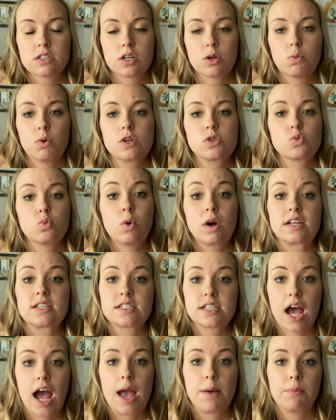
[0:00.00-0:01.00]
There was
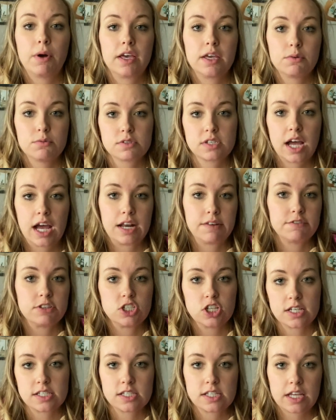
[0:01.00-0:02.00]
one time while he was kind of
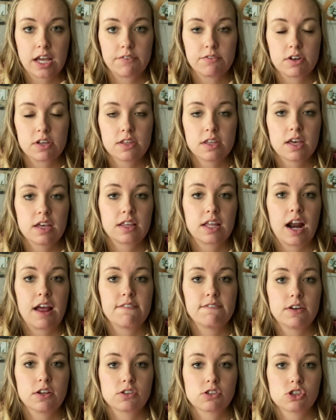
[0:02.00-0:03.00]
adjusting everything that I
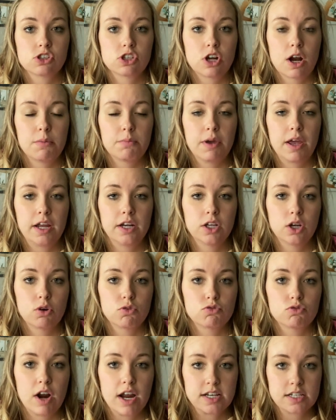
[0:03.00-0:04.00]
felt a sharp pain go
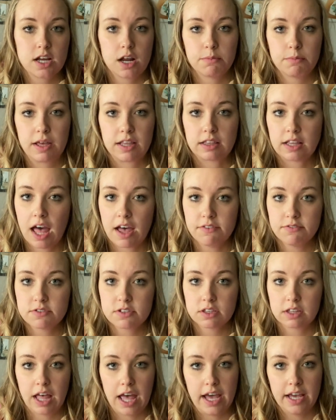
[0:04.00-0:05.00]
right down my
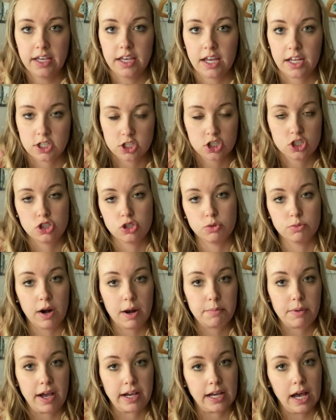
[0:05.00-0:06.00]
left leg and shoot
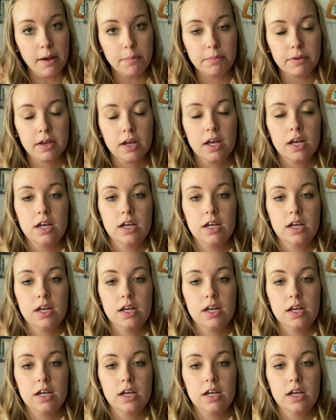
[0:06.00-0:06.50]
right back up.